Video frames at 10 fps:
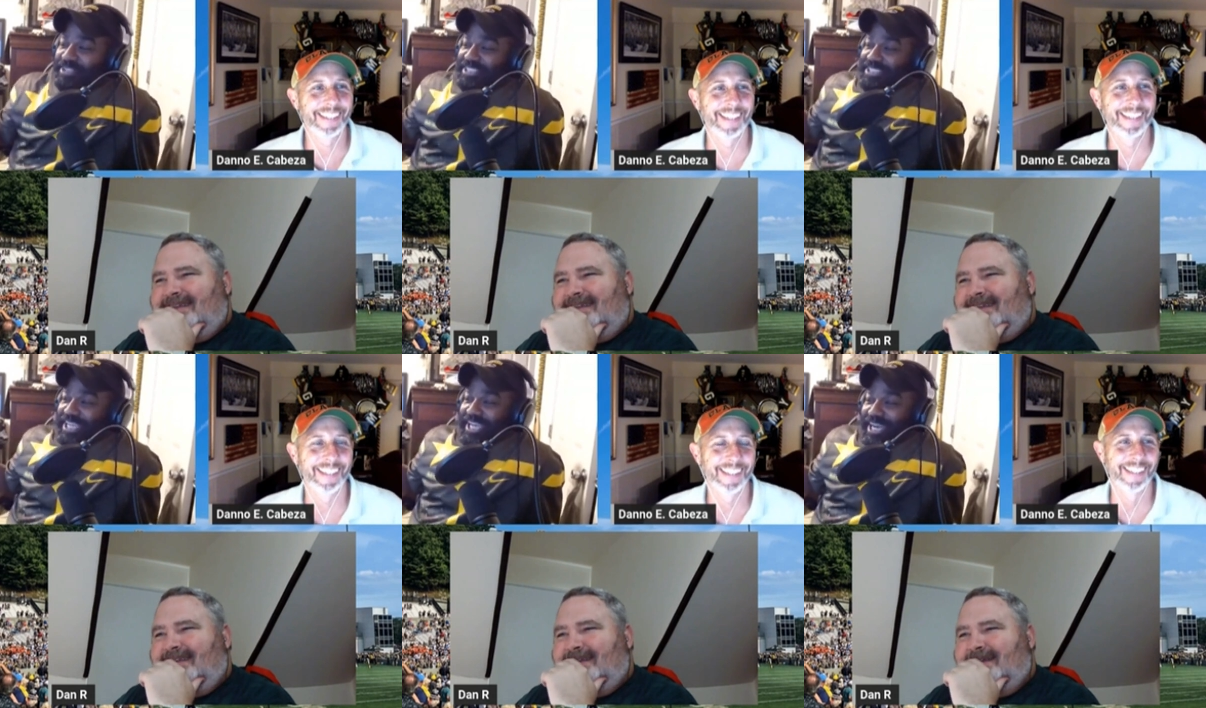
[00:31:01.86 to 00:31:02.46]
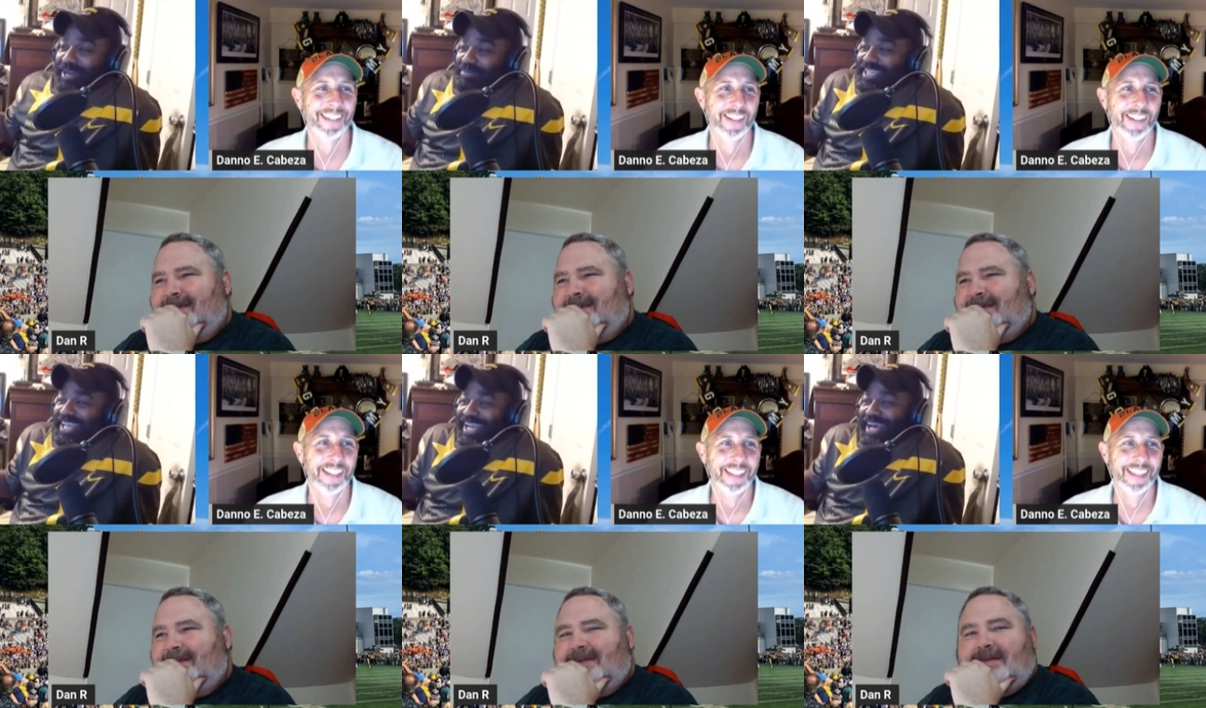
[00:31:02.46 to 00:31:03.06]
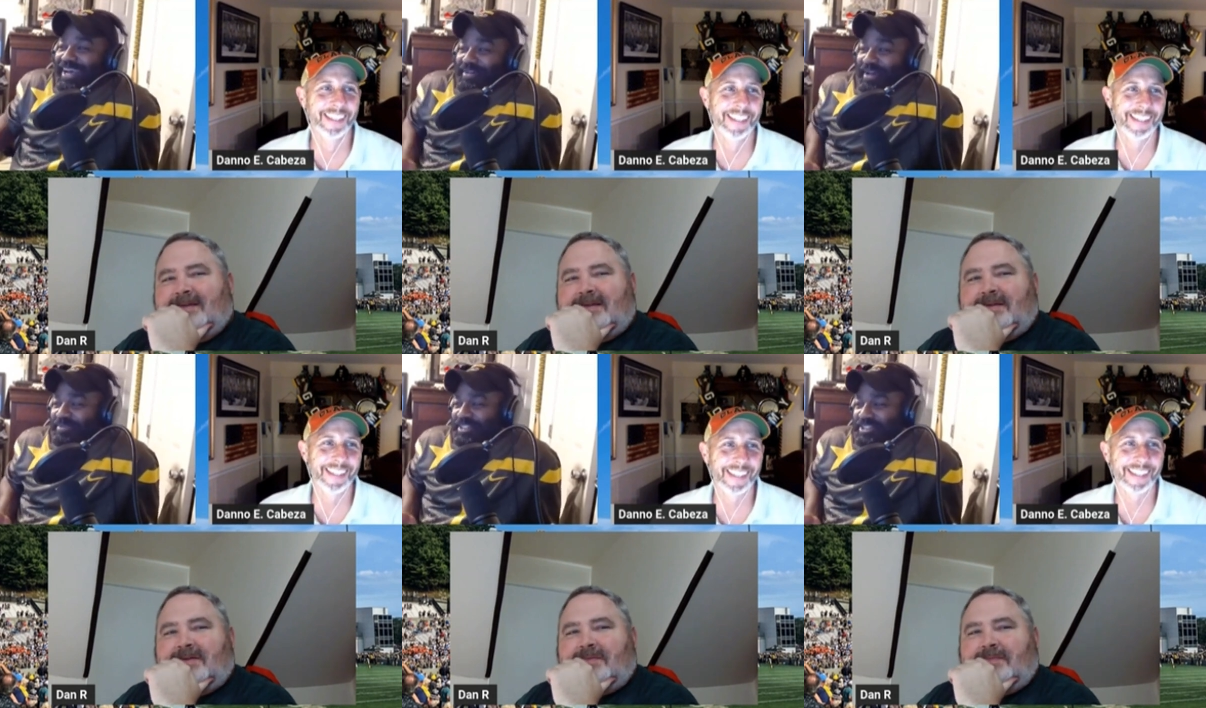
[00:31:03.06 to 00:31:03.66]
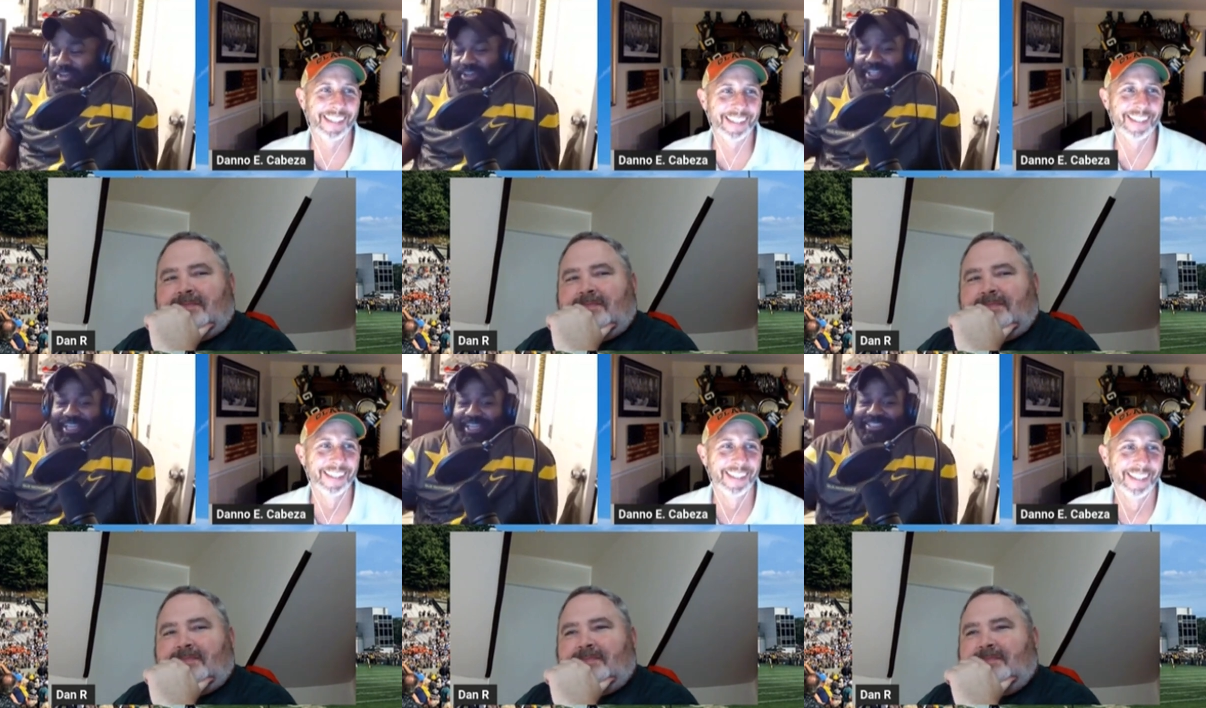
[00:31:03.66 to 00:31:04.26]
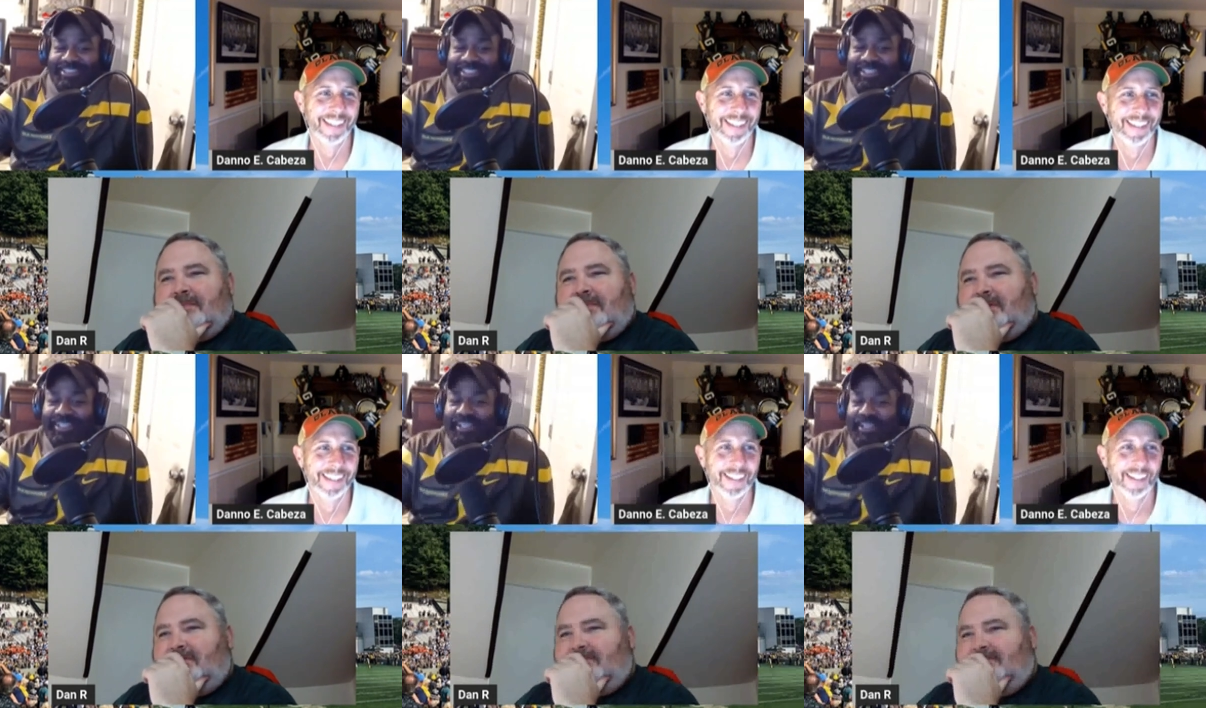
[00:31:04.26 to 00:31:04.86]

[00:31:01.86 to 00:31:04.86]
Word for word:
Speaker 1: just saying, I'm t- i am am i am just calling it like I see it.